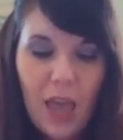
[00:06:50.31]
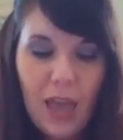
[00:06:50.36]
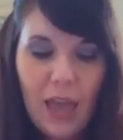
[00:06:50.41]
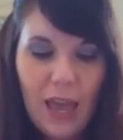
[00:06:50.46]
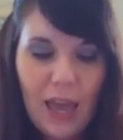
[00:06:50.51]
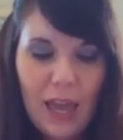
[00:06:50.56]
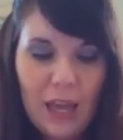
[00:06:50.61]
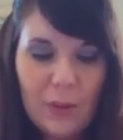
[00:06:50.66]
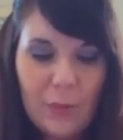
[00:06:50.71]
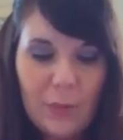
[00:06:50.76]

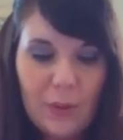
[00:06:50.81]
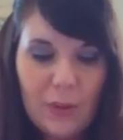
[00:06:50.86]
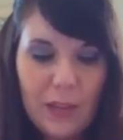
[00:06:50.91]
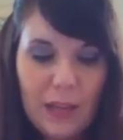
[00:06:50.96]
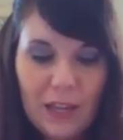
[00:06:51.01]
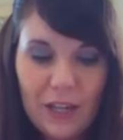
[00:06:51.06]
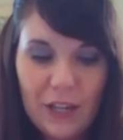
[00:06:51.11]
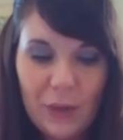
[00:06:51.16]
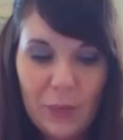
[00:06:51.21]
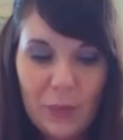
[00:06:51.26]
and we were
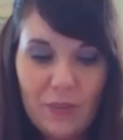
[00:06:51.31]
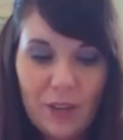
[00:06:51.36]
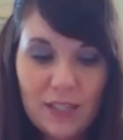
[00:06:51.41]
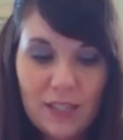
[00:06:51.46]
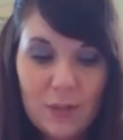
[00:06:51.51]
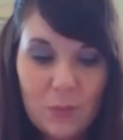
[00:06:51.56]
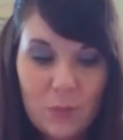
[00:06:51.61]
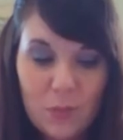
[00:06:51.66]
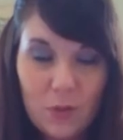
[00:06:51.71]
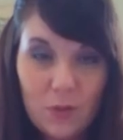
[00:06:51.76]
like, you know, we've
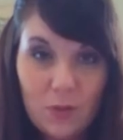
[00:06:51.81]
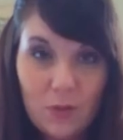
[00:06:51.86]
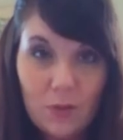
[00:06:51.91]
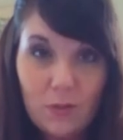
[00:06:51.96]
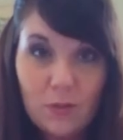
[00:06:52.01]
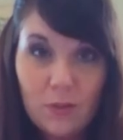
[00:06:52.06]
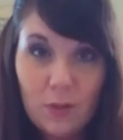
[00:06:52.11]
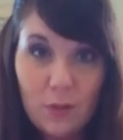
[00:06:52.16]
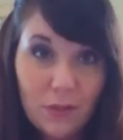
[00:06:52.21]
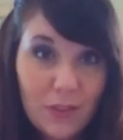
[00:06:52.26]
got some little
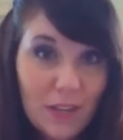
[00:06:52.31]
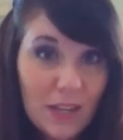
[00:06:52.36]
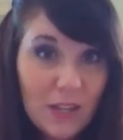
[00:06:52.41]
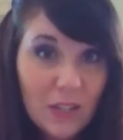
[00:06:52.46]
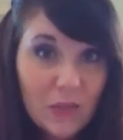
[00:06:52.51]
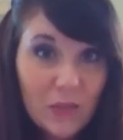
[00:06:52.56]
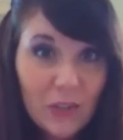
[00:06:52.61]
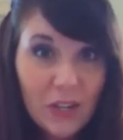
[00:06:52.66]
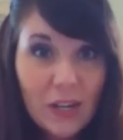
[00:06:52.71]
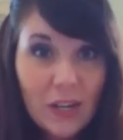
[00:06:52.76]
little
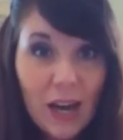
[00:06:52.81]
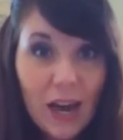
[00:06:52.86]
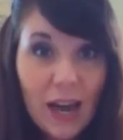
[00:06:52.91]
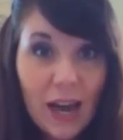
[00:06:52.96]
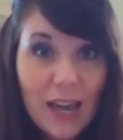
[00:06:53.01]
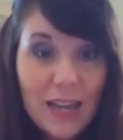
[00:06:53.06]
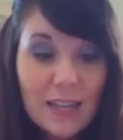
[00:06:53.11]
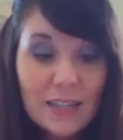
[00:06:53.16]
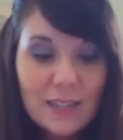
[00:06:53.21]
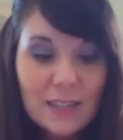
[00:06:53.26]
things for you
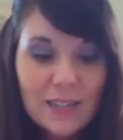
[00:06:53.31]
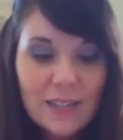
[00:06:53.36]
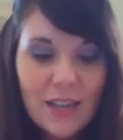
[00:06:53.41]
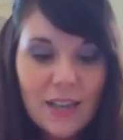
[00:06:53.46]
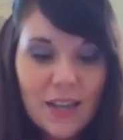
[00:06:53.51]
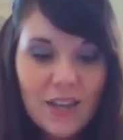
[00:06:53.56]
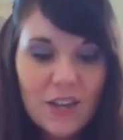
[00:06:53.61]
guys.